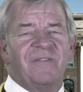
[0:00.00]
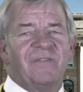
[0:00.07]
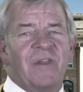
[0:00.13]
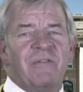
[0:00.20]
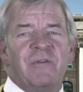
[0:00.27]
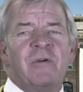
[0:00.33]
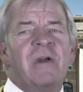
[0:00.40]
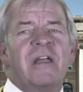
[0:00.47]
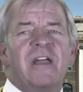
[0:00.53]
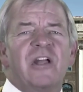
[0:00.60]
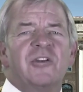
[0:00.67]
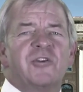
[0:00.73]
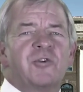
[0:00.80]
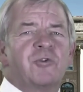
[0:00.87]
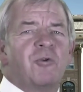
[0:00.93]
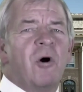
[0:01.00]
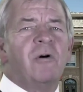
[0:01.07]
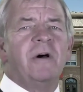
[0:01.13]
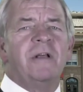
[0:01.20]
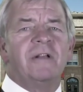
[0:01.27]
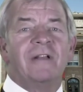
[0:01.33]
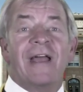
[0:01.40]
If you can control
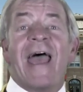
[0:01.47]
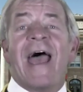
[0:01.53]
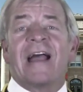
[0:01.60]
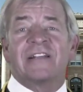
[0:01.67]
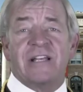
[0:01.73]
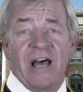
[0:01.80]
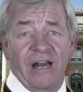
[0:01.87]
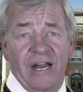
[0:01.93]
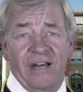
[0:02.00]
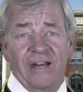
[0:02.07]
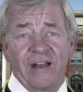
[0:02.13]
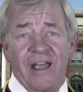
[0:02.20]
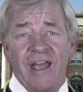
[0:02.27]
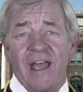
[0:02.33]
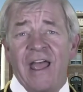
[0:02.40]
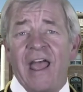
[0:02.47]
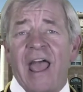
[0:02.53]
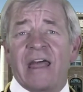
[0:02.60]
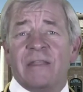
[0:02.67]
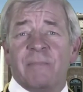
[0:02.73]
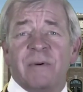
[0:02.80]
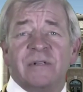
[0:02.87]
it, act on it,
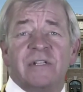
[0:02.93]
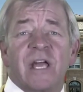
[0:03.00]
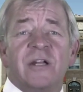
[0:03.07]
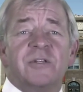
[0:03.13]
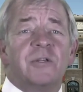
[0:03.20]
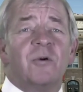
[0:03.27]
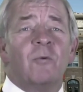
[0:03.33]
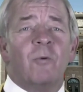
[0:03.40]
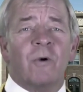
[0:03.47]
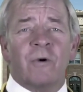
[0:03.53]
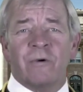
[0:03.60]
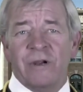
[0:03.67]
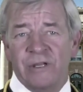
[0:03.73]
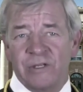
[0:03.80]
and the potential worry